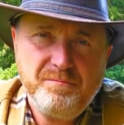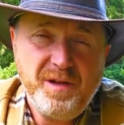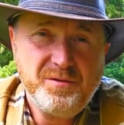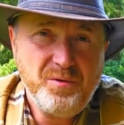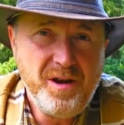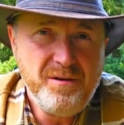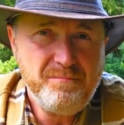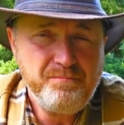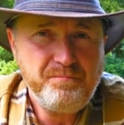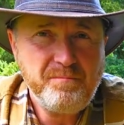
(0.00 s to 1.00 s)
And today
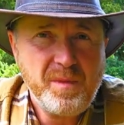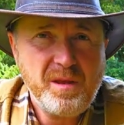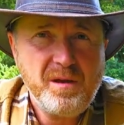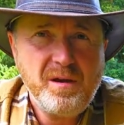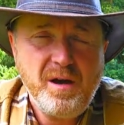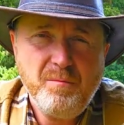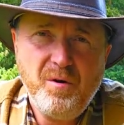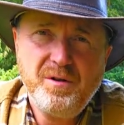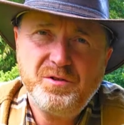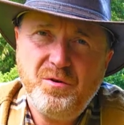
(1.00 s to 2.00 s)
I'm
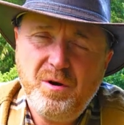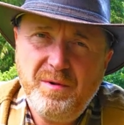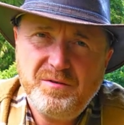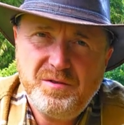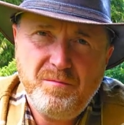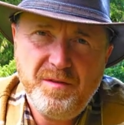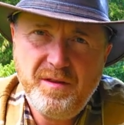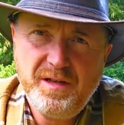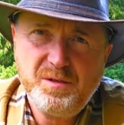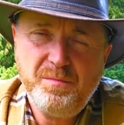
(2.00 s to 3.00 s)
gonna talk about
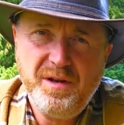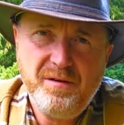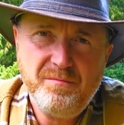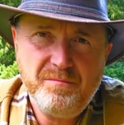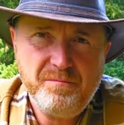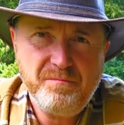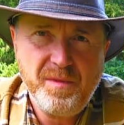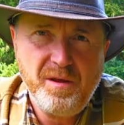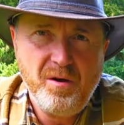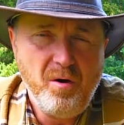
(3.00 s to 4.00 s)
something that's been
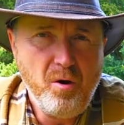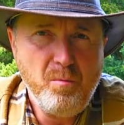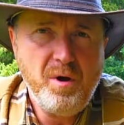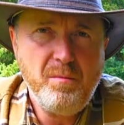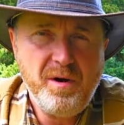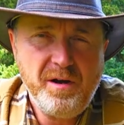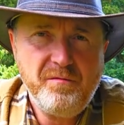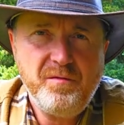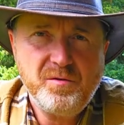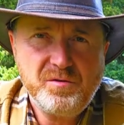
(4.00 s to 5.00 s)
on my
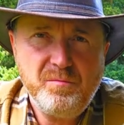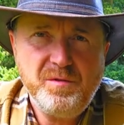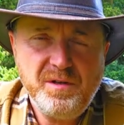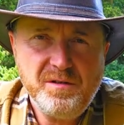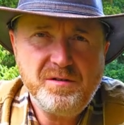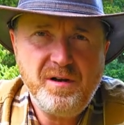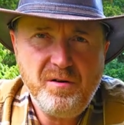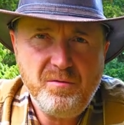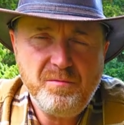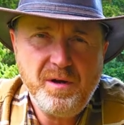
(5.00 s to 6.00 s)
mind for some years
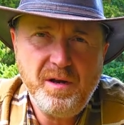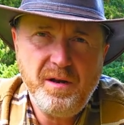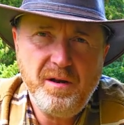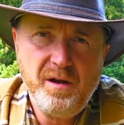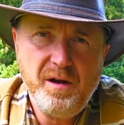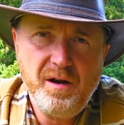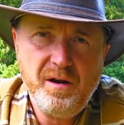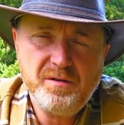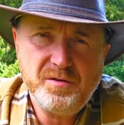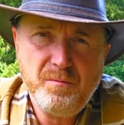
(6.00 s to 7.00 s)
now, and
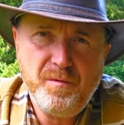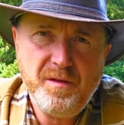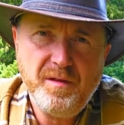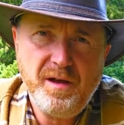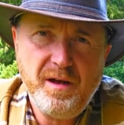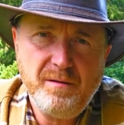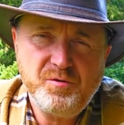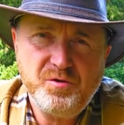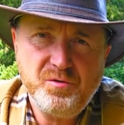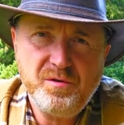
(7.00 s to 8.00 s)
something that I'm
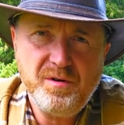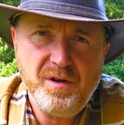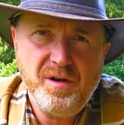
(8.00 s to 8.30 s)
sure